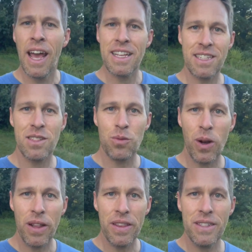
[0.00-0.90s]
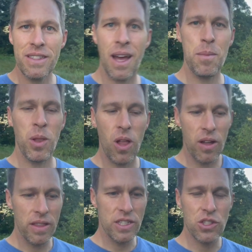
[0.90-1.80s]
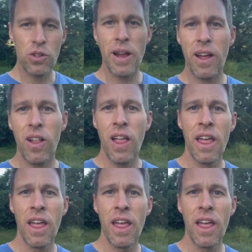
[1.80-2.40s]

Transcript: As I was running this time along this trail,